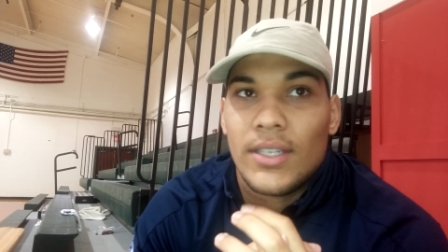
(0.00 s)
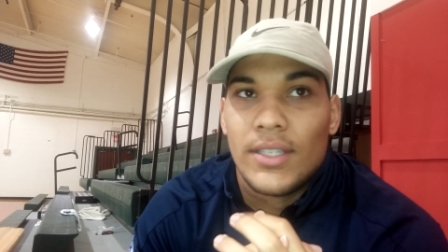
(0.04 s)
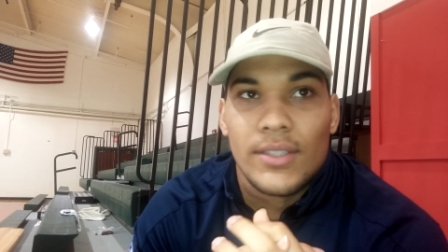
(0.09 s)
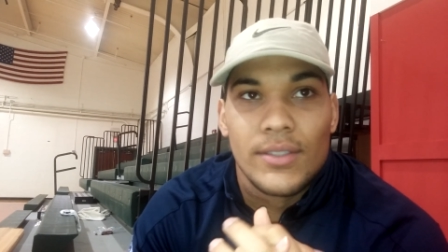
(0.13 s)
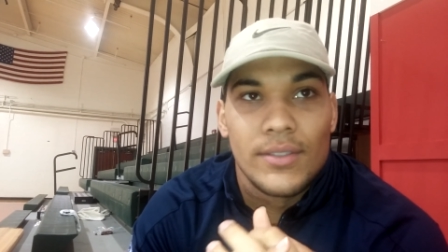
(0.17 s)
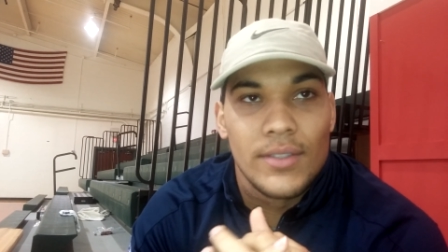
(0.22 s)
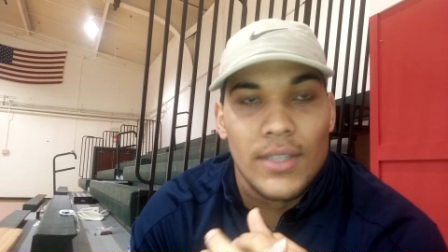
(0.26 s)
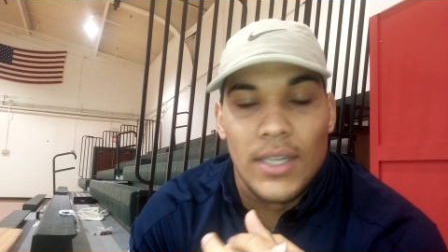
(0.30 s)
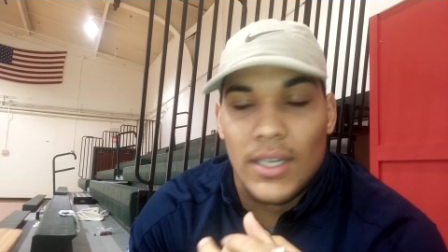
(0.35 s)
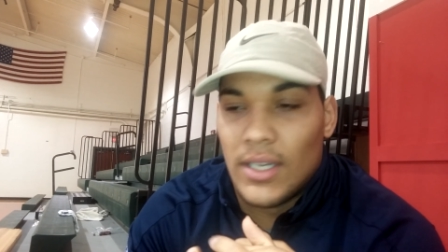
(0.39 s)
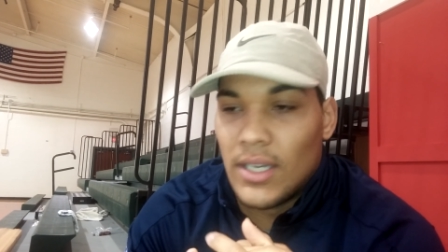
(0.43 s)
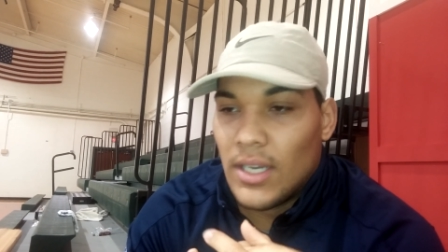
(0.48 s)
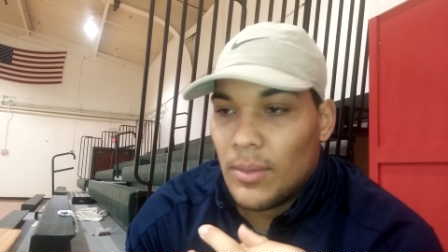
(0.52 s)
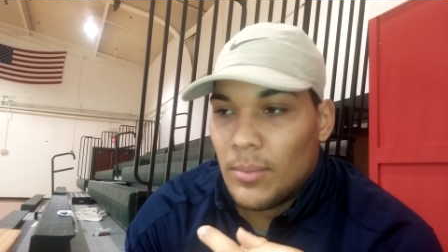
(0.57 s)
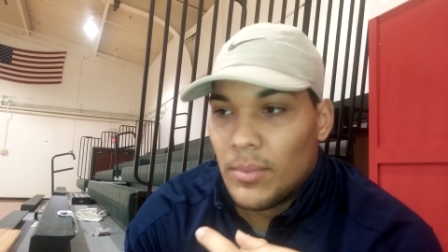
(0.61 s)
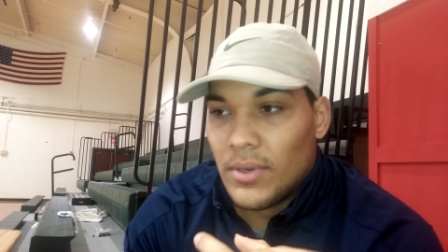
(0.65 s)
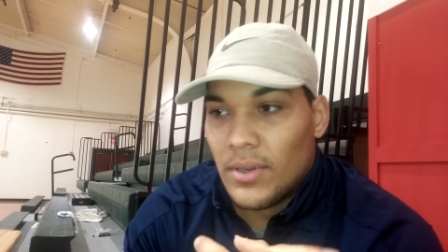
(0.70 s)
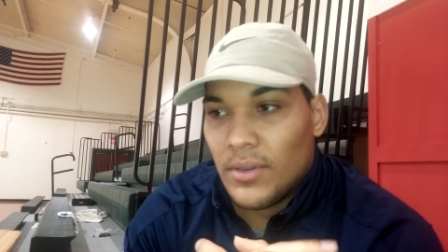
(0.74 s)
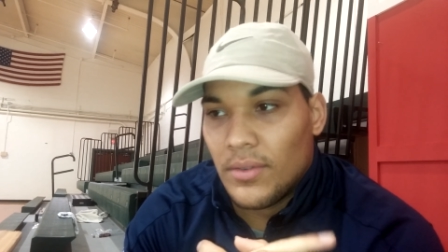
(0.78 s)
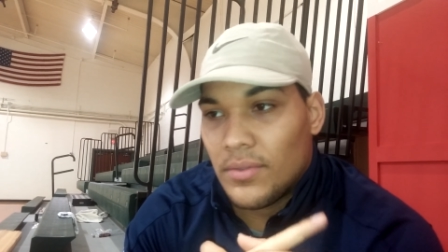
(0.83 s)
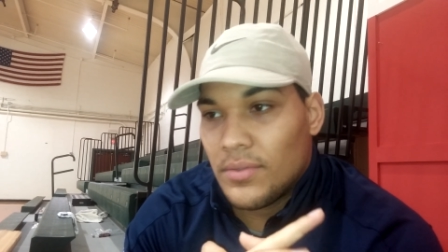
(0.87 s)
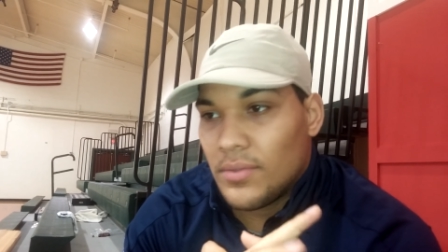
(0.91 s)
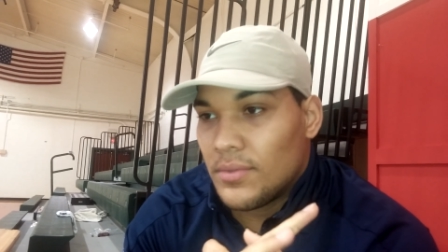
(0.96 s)
There's a
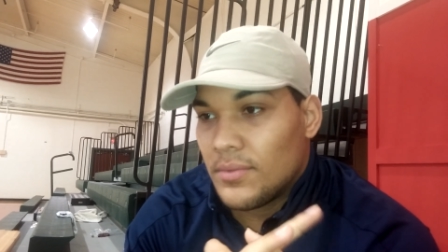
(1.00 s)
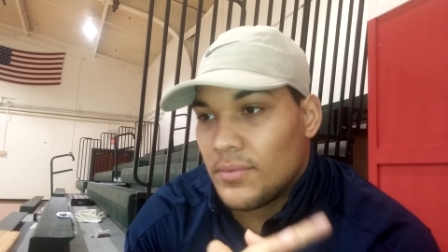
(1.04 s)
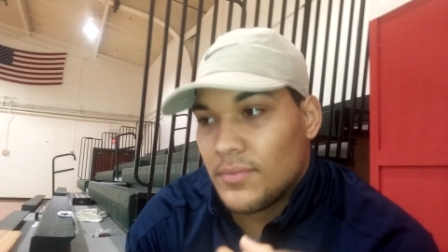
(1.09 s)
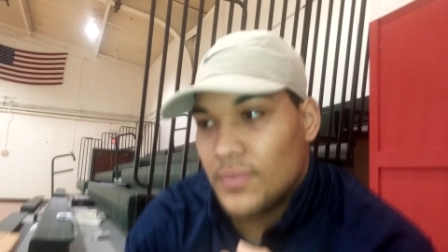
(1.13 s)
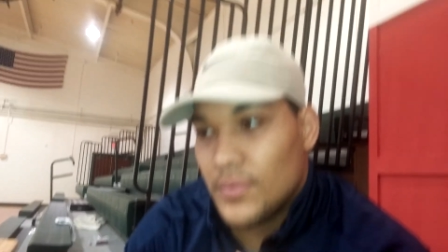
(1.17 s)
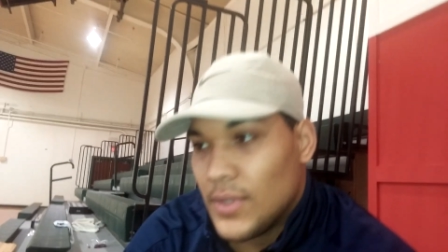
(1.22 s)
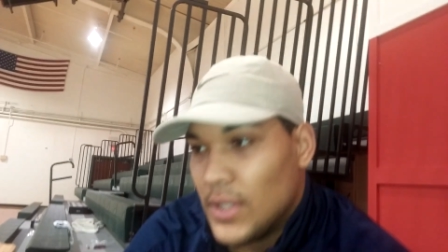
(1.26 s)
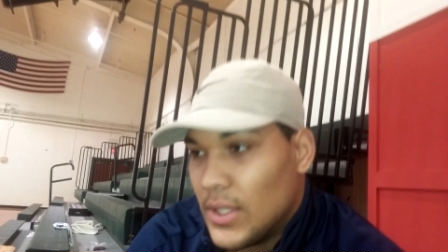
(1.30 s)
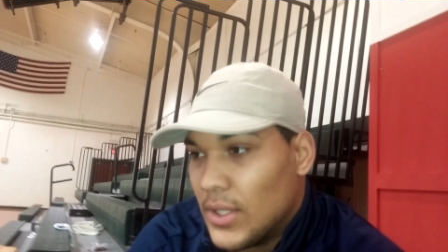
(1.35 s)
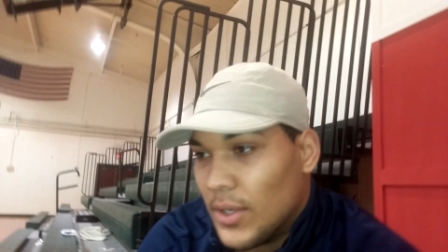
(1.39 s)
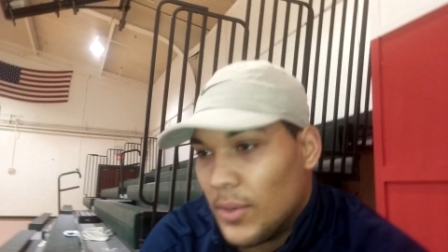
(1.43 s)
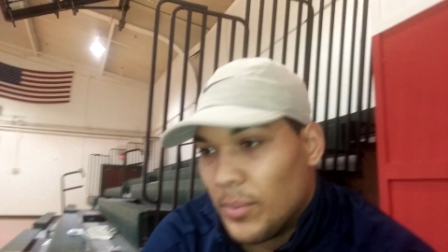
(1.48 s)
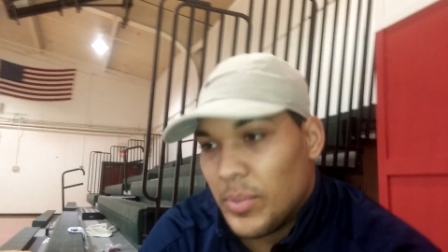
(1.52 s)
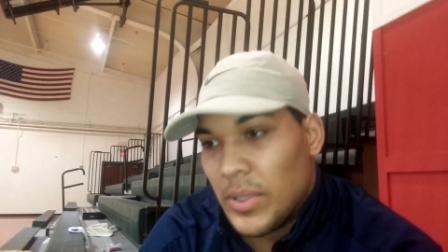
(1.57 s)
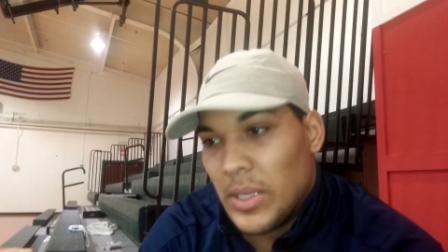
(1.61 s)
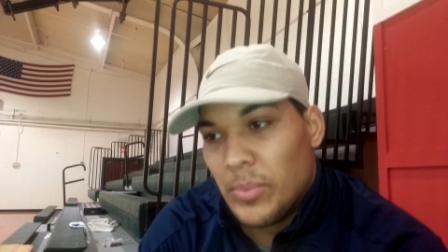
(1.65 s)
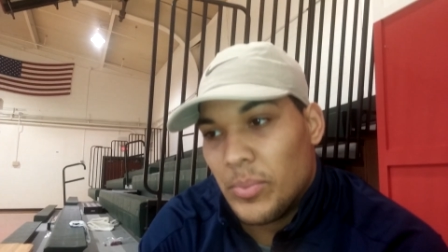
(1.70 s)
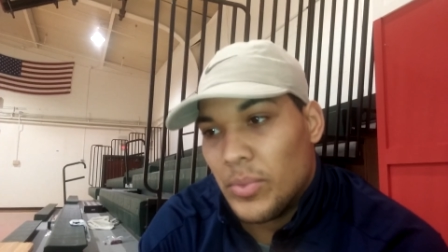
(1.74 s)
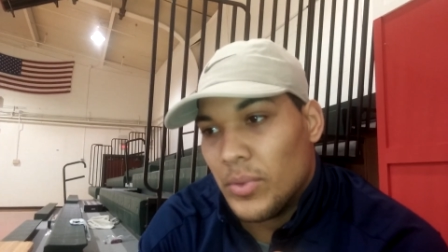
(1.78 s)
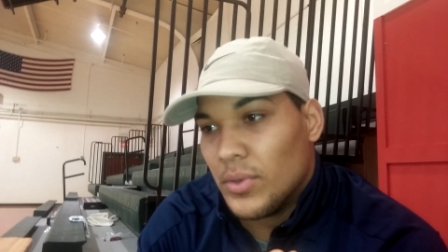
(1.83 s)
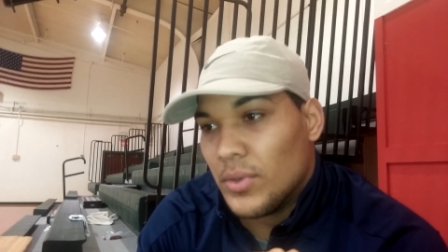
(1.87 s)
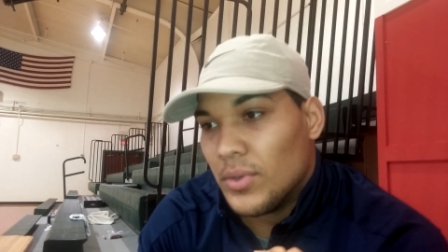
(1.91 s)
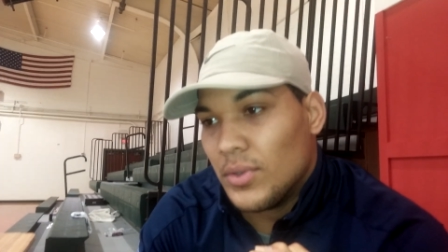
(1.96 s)
number of you know
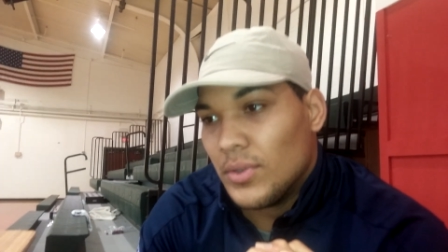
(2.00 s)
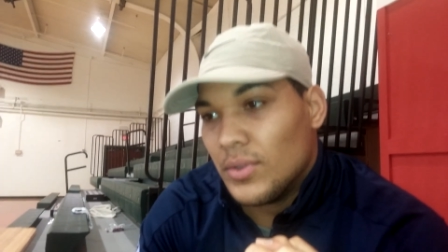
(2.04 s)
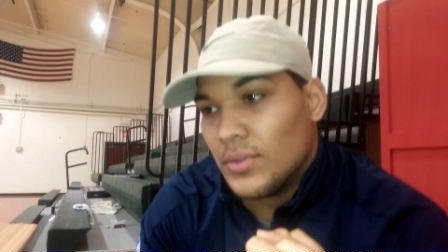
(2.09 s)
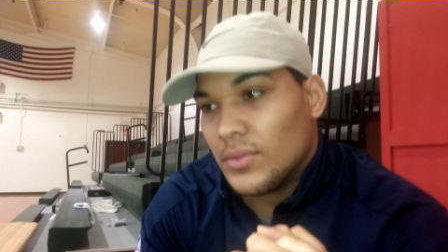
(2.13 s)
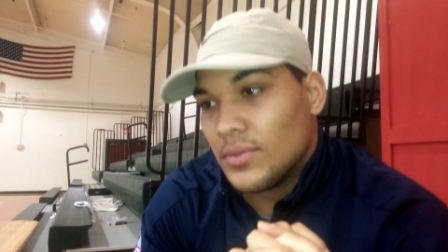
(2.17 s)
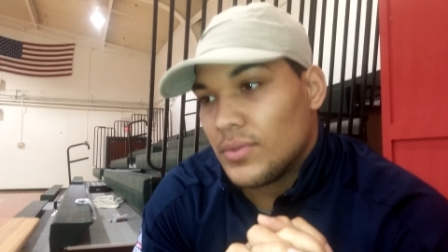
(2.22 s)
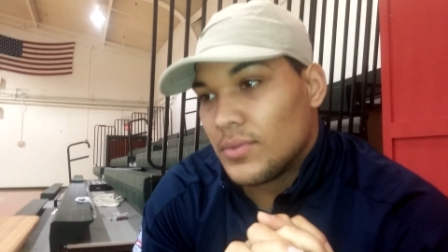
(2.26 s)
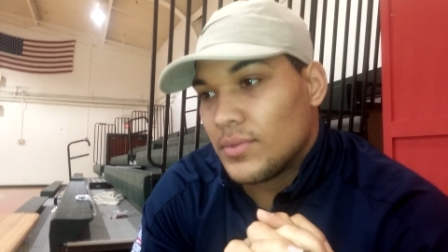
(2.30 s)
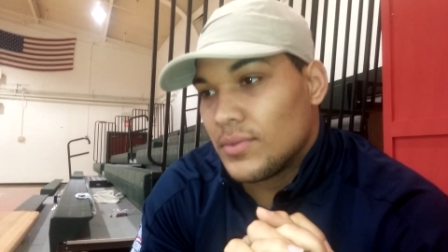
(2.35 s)
people who,